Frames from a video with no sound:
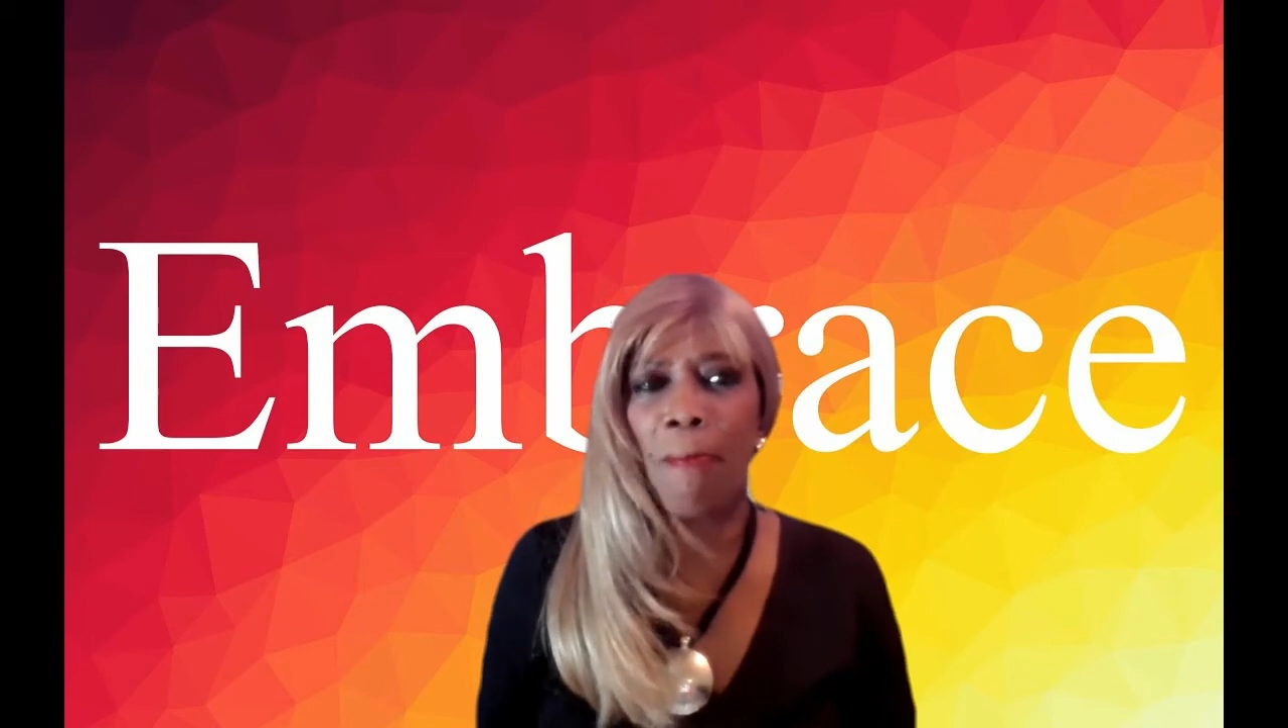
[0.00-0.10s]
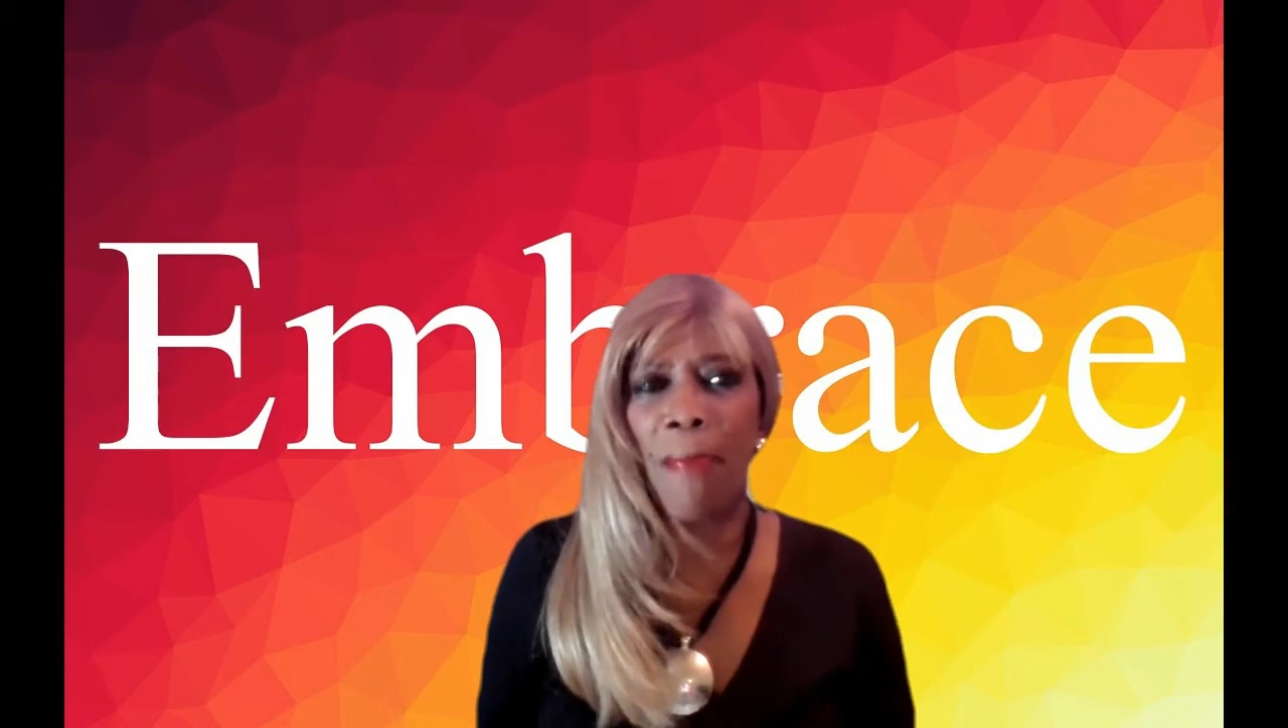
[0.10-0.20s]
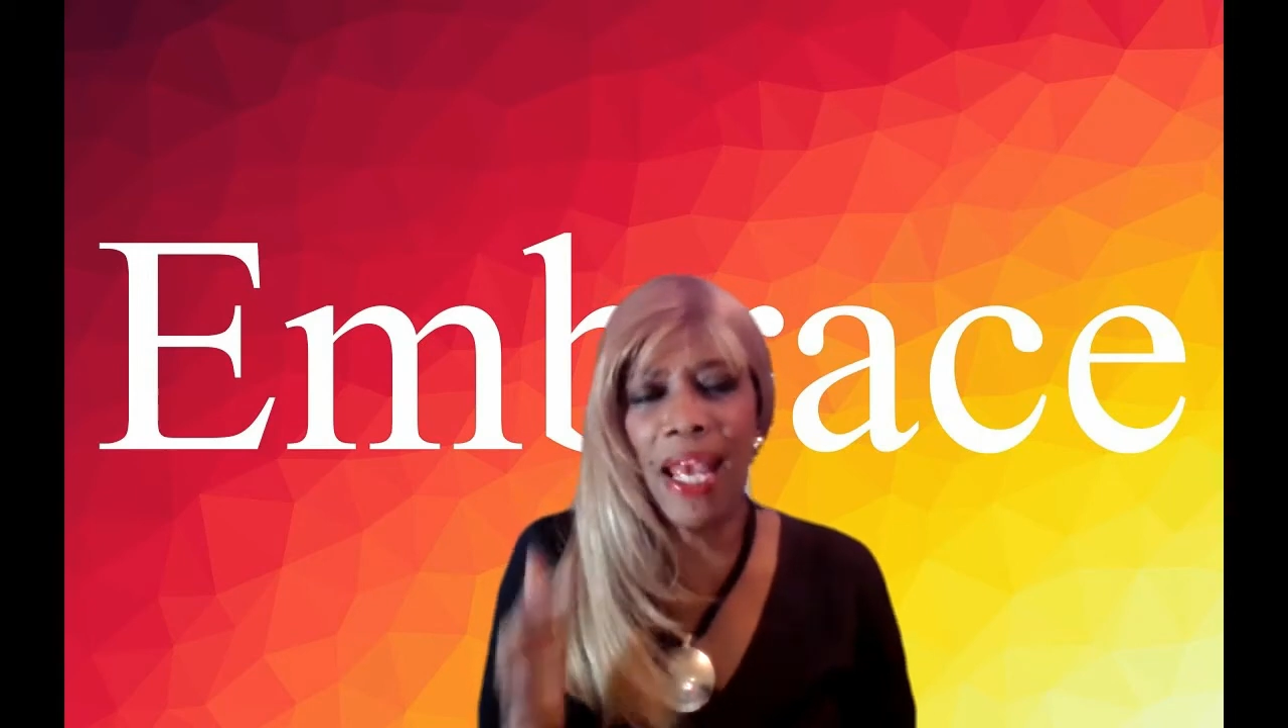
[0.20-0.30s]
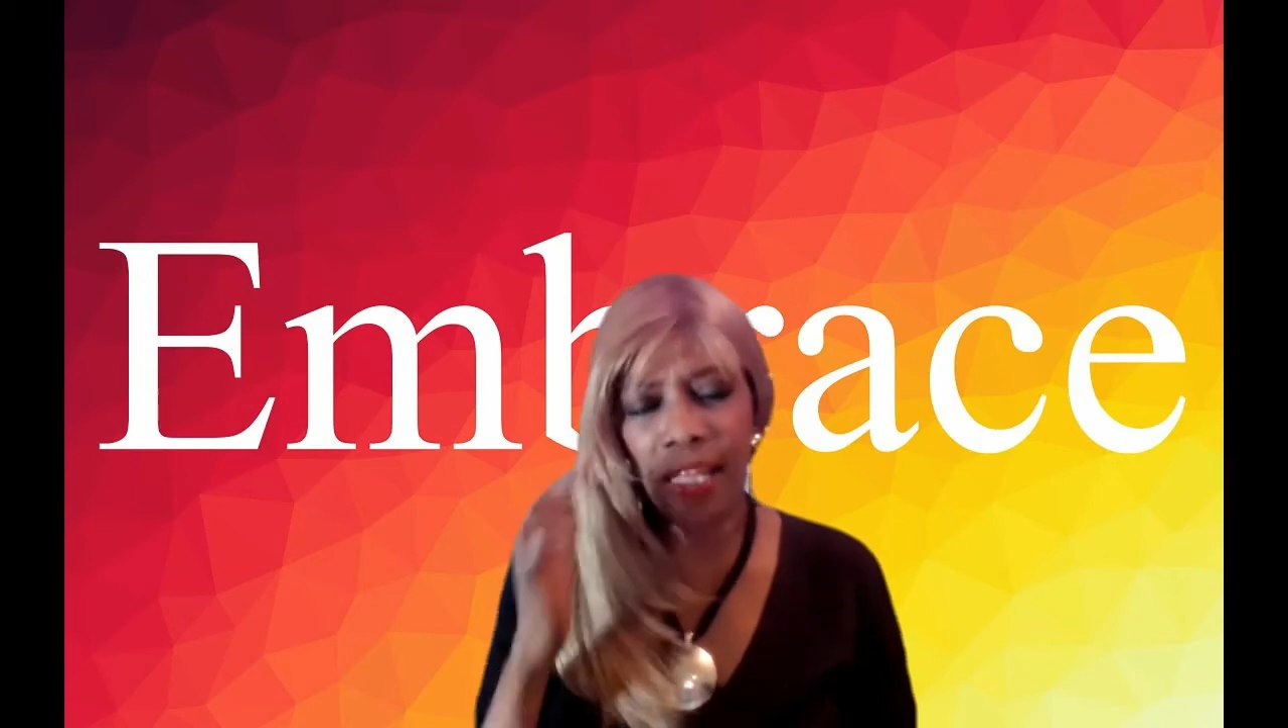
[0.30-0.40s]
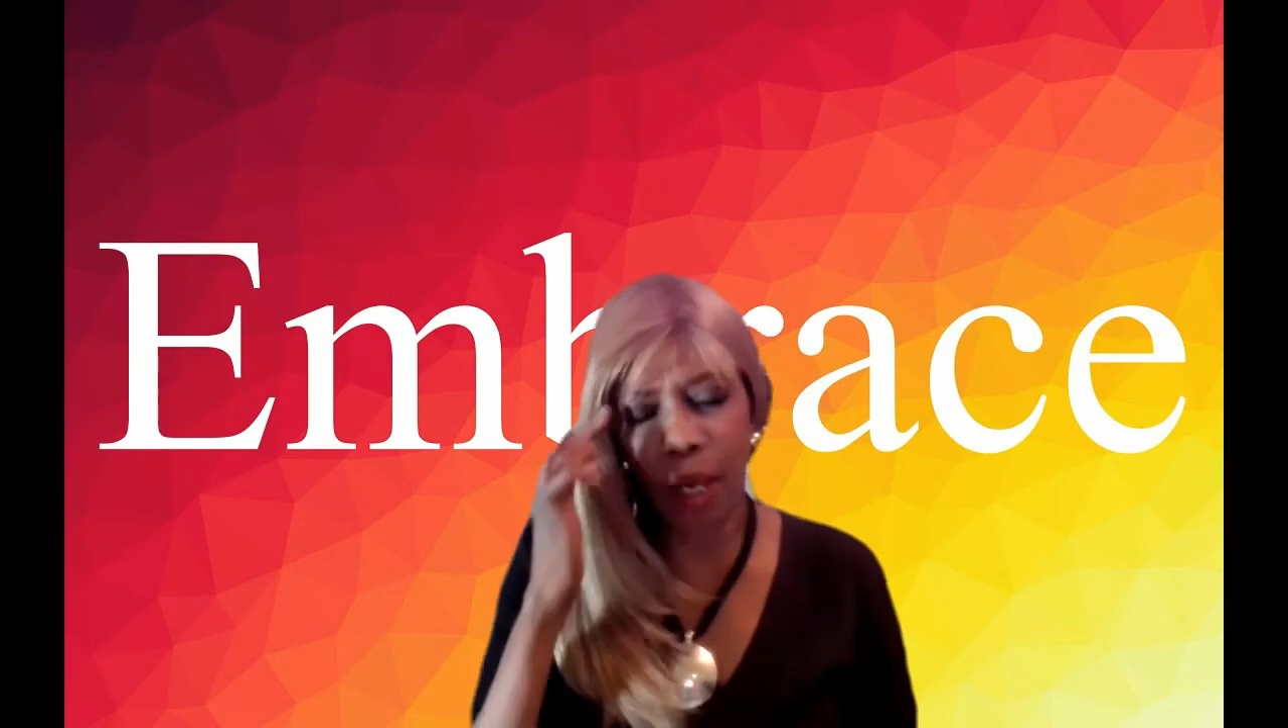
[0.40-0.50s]

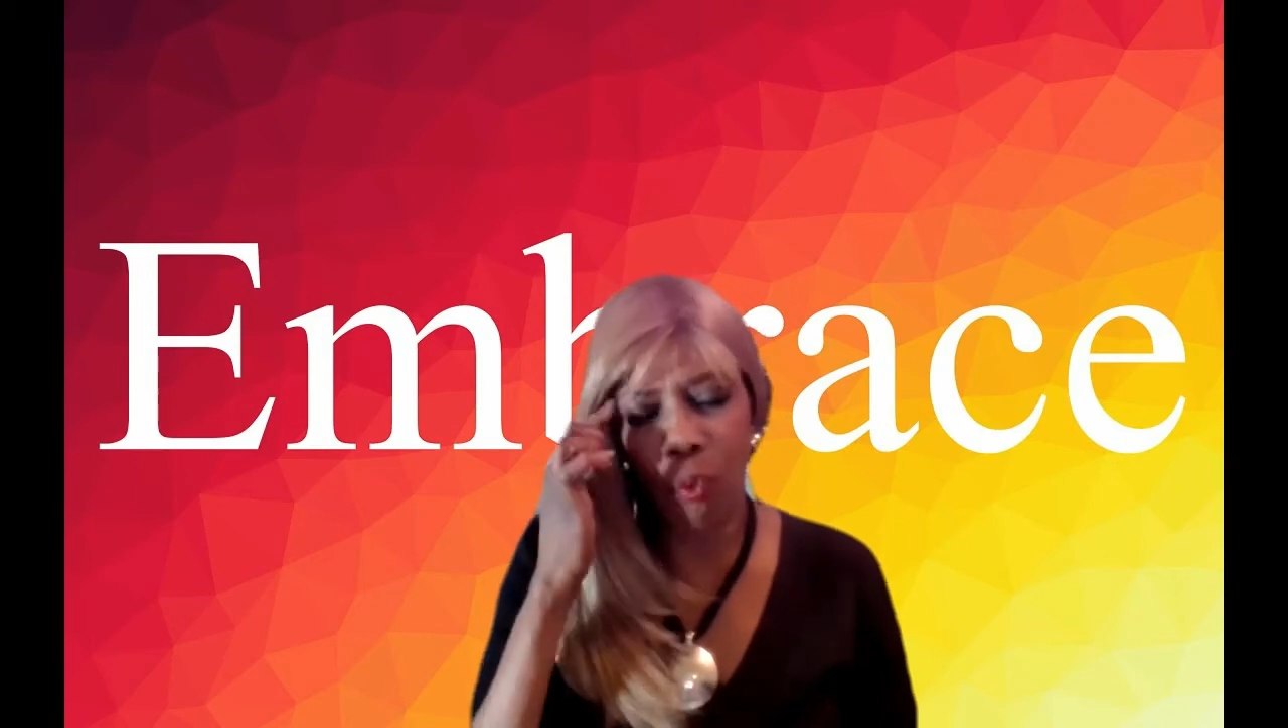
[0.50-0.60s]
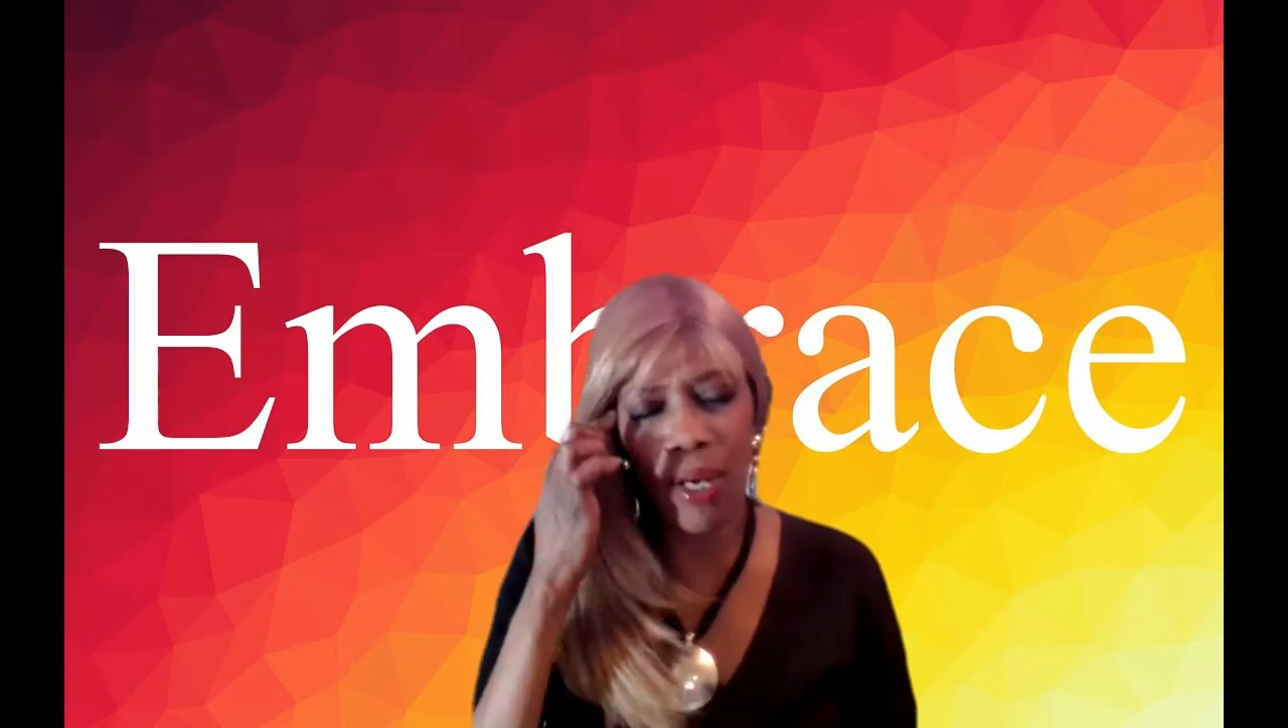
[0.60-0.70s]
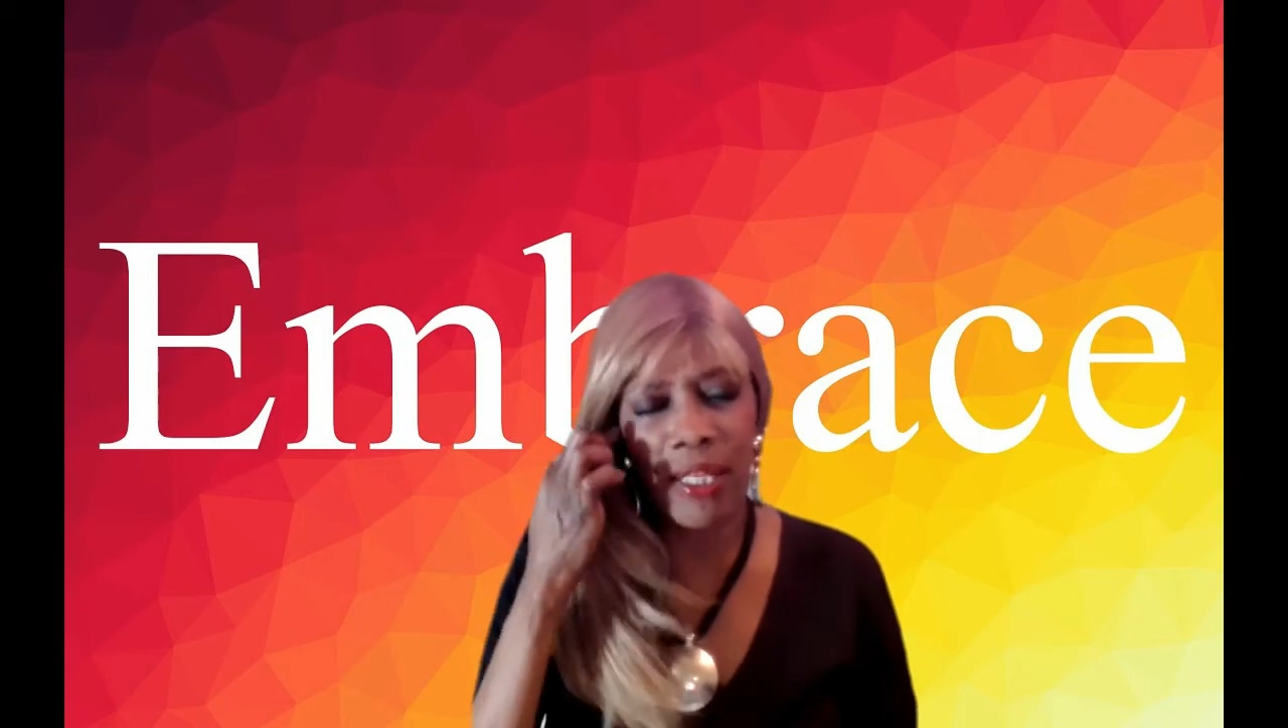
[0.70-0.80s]
amazing